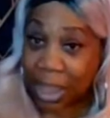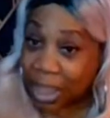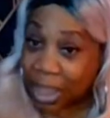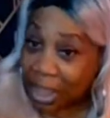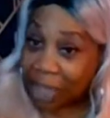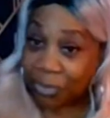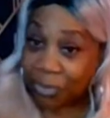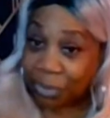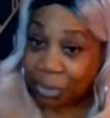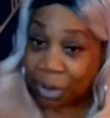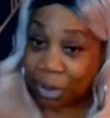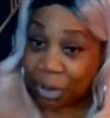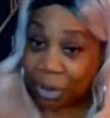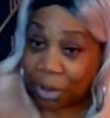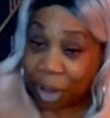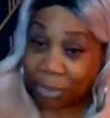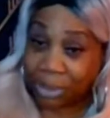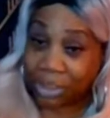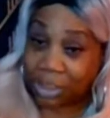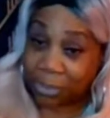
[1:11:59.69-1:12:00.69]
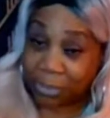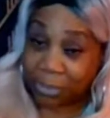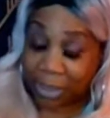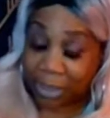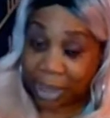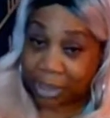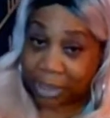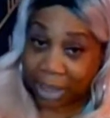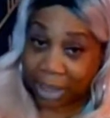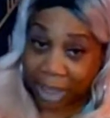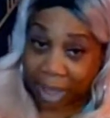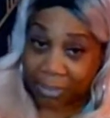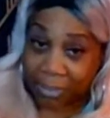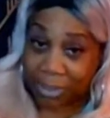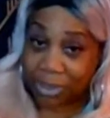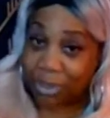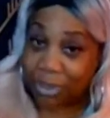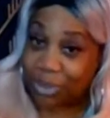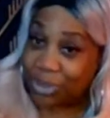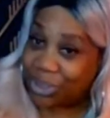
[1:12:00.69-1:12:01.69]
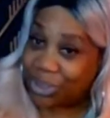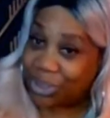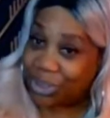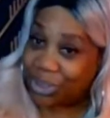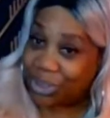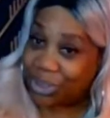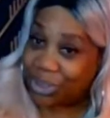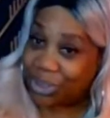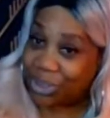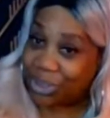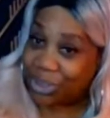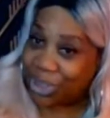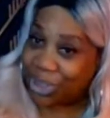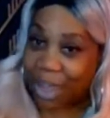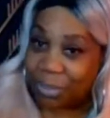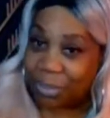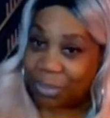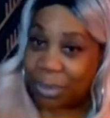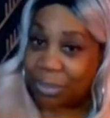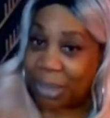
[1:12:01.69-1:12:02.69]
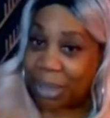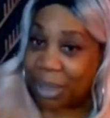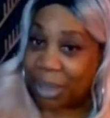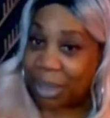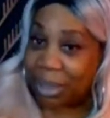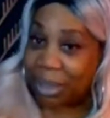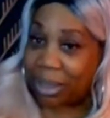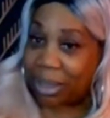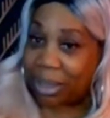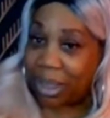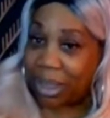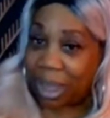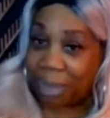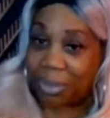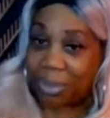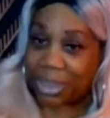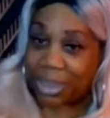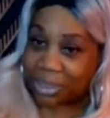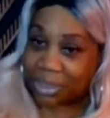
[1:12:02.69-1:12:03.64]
If you go into my comments, you'll see a lot of them in my comments at times.